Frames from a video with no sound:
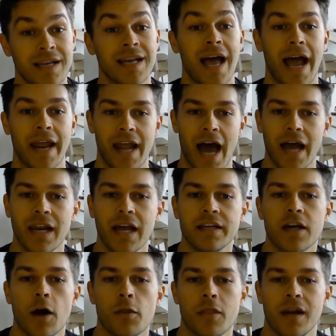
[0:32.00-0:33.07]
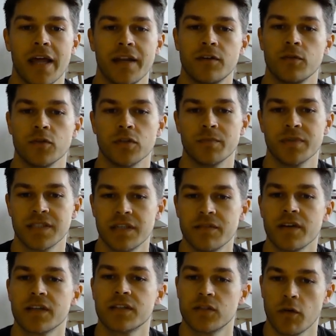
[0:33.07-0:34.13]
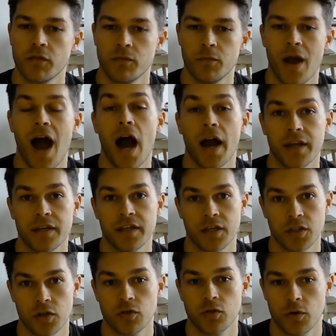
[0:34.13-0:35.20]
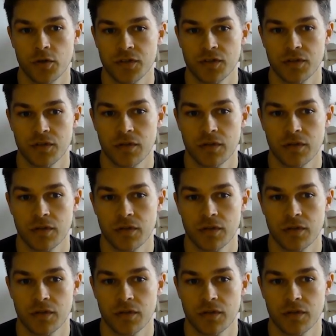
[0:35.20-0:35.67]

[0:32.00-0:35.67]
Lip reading: and highlight how they led to specific software architecture choices.